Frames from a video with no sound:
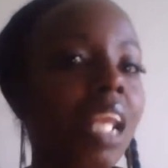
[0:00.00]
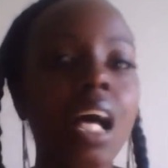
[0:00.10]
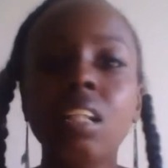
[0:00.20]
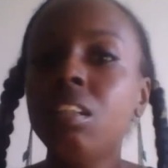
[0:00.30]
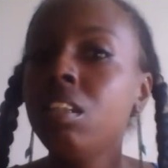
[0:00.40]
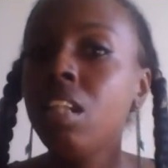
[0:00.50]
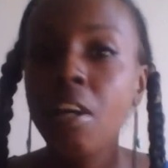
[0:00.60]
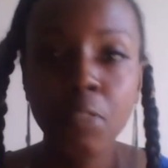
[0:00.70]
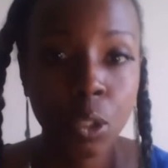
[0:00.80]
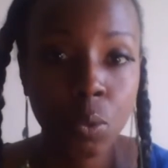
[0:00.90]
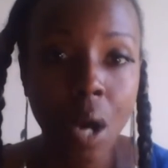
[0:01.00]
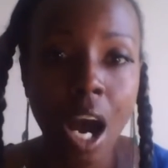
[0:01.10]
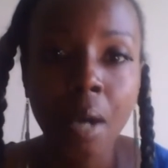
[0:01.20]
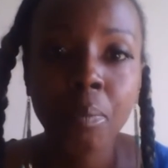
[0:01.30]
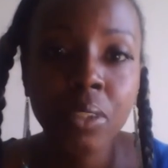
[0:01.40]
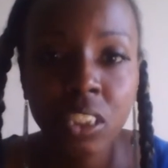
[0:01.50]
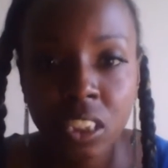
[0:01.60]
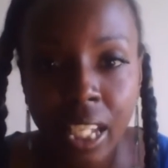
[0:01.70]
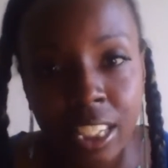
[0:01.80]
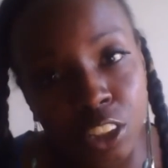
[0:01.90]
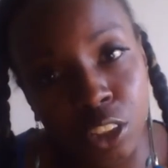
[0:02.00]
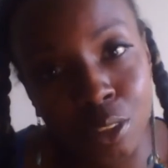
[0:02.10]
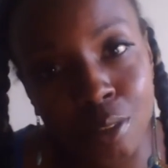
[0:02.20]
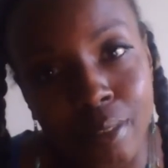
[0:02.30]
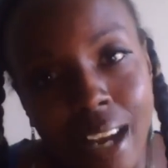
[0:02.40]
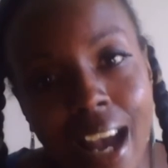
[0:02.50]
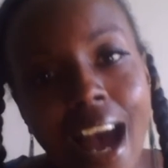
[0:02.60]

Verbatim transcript: I love you. I appreciate you.